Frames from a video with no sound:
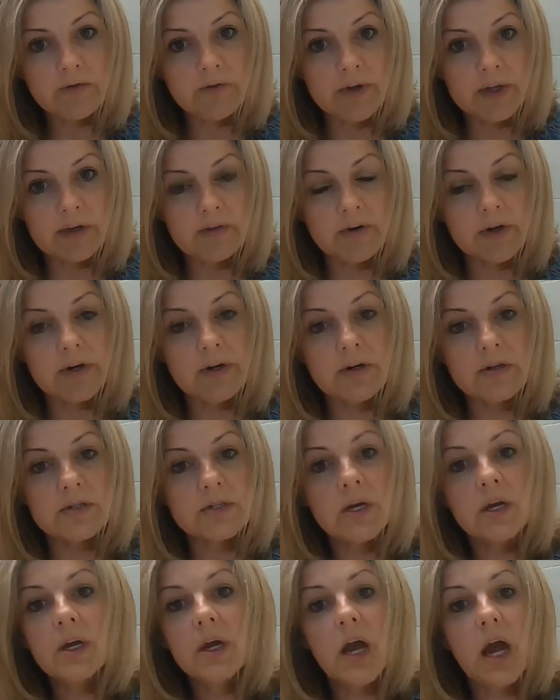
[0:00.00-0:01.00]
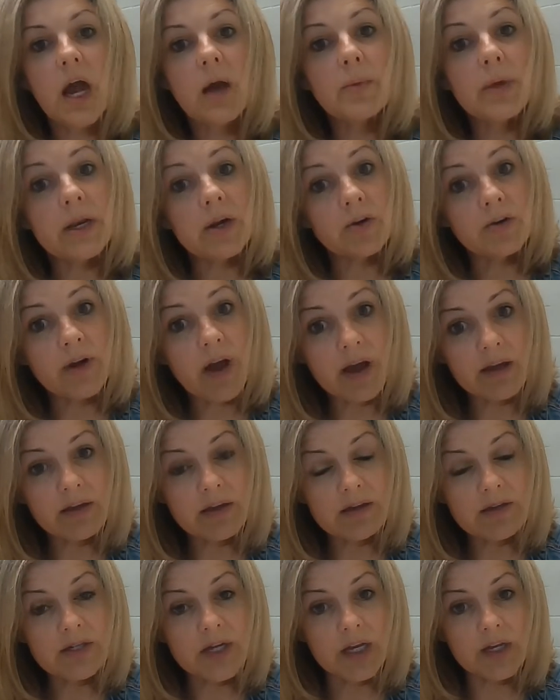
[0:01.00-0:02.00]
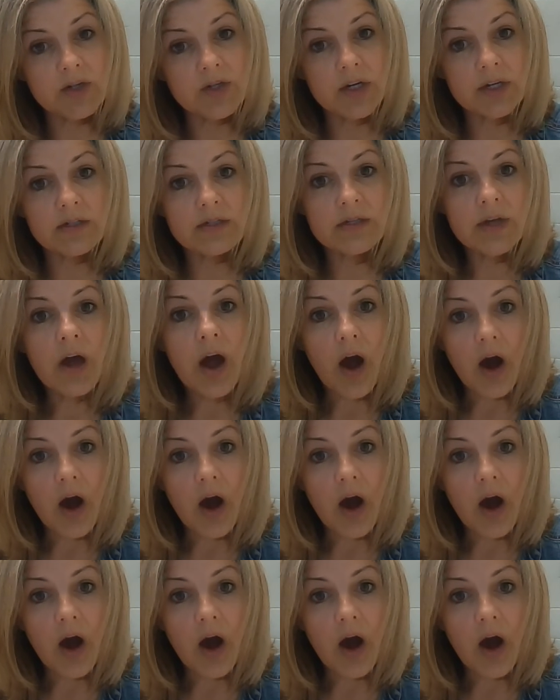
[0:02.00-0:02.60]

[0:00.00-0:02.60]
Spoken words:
fevers and are not contagious